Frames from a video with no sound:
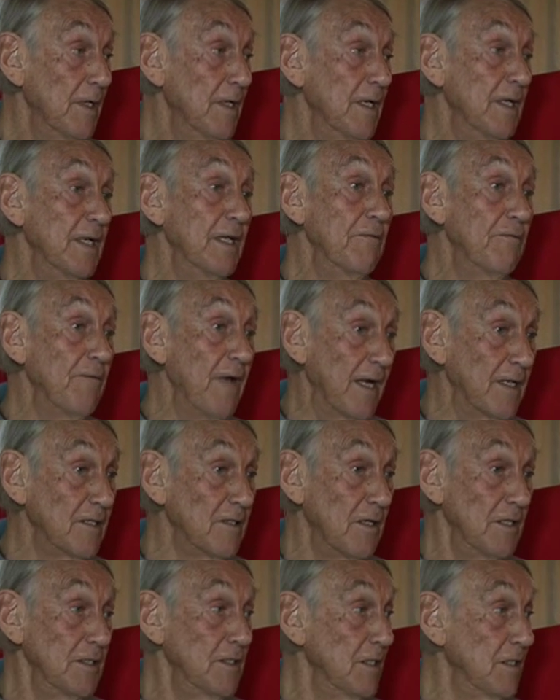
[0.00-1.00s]
And in fact,
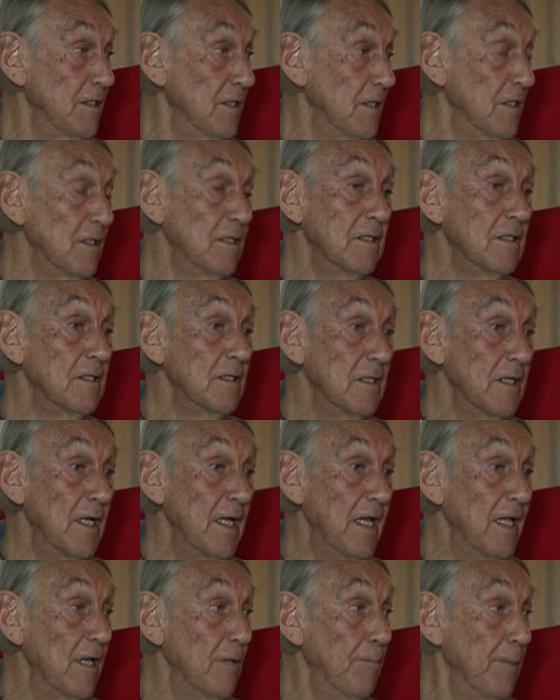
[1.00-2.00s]
I did an
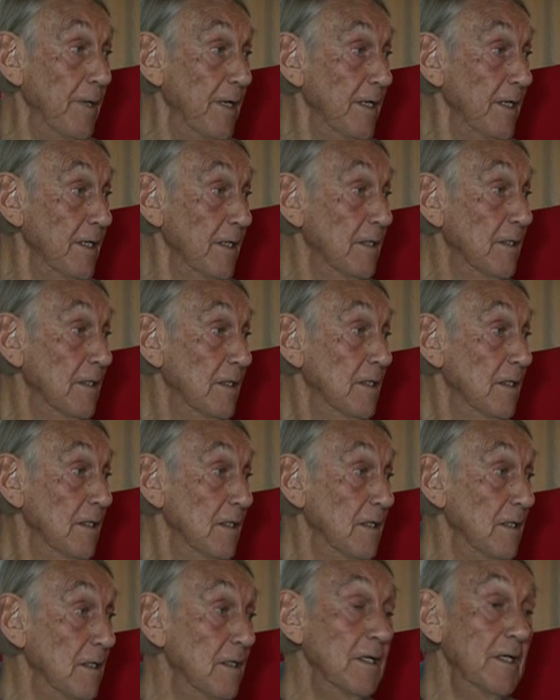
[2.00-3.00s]
LLB
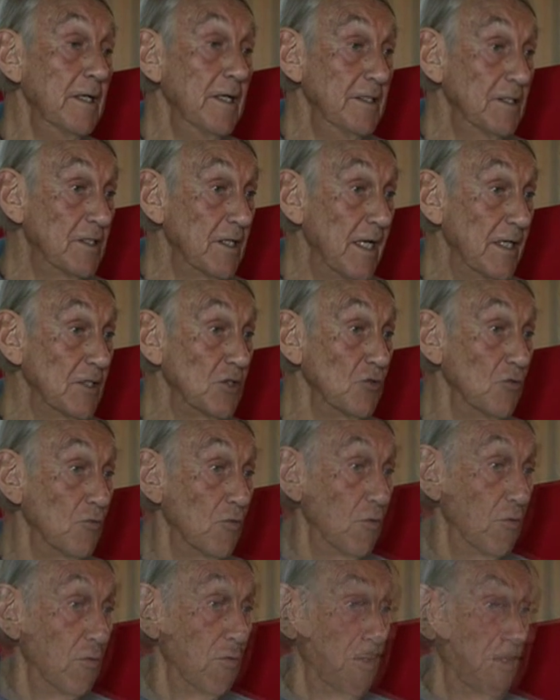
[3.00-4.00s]
in international
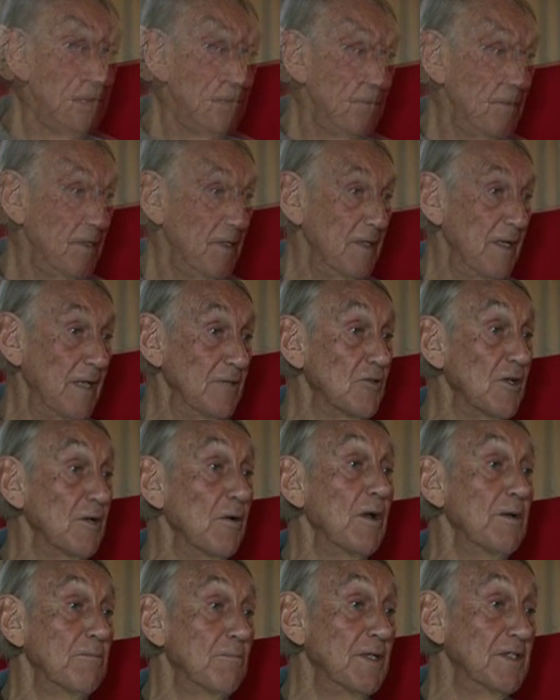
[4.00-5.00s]
law,
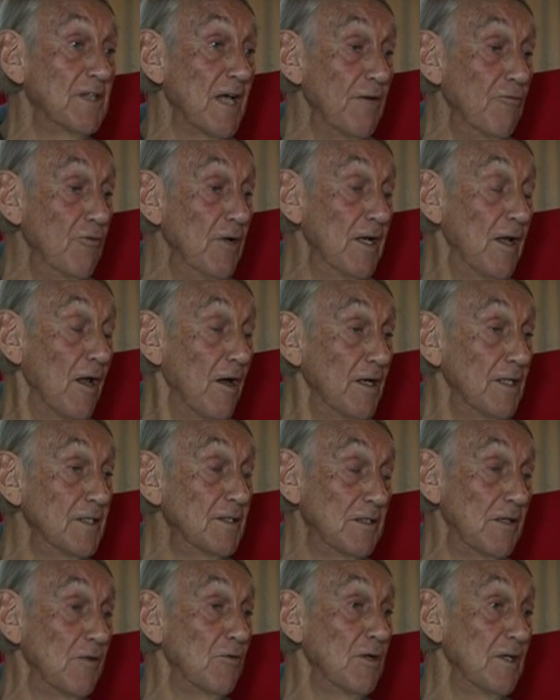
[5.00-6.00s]
because I
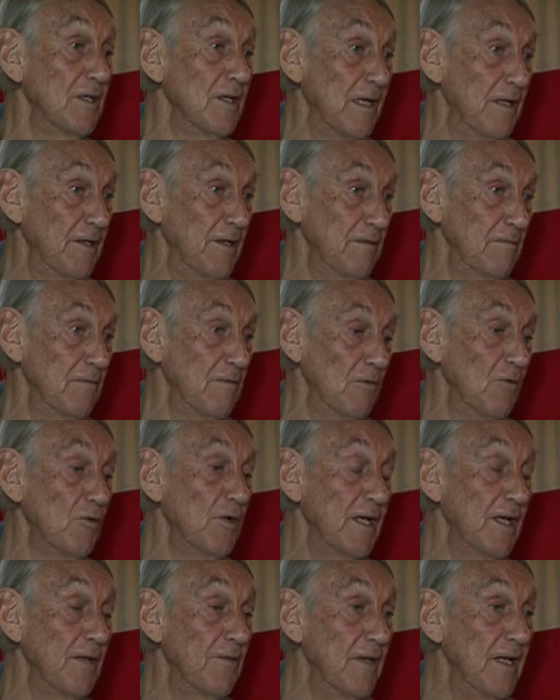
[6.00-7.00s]
realised,
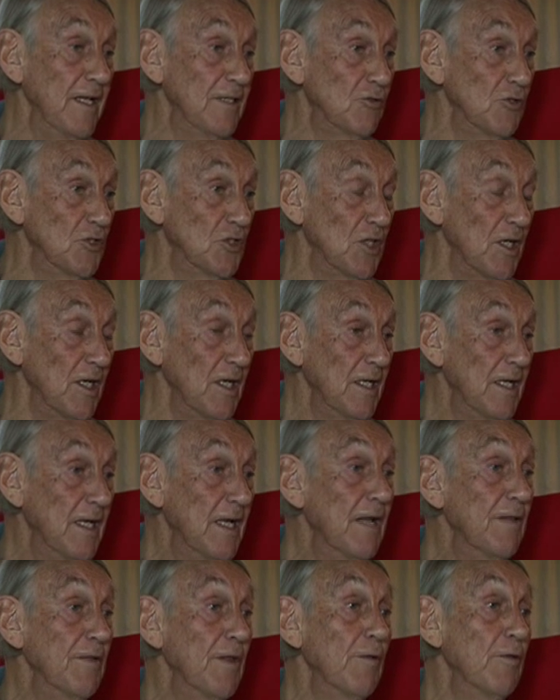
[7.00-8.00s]
looking at the literature,
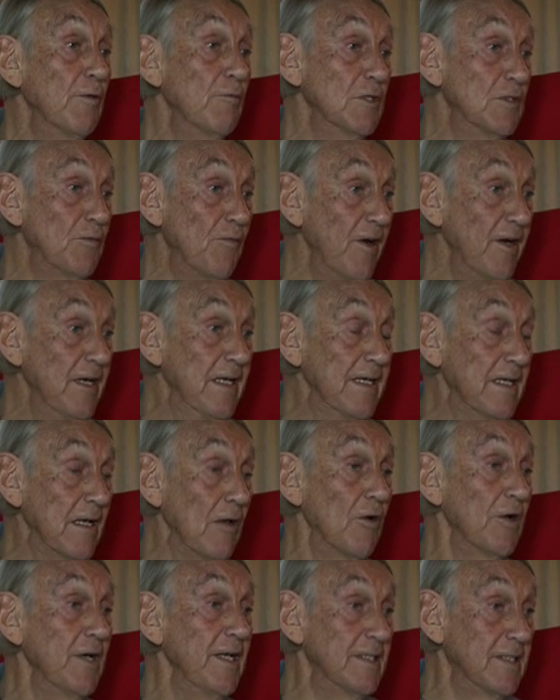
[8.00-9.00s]
that there was very little
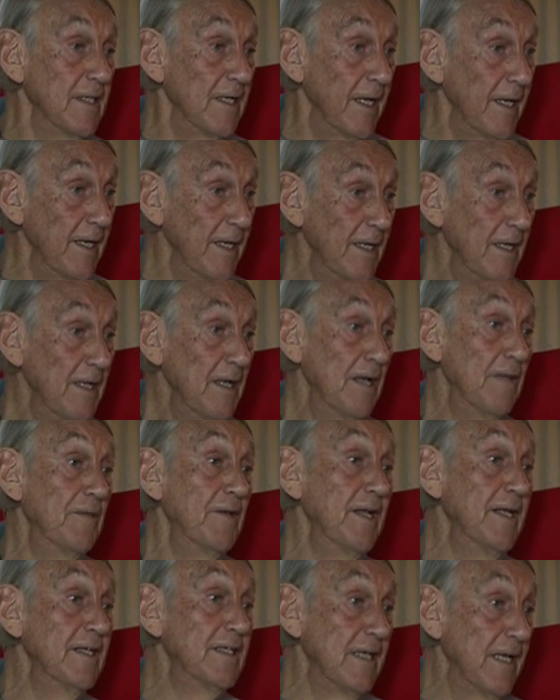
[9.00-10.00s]
on Italy, and
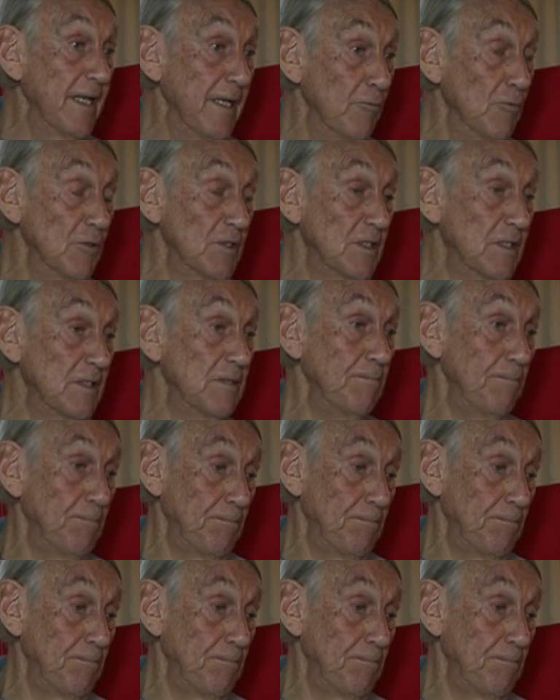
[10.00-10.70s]
that Italy was,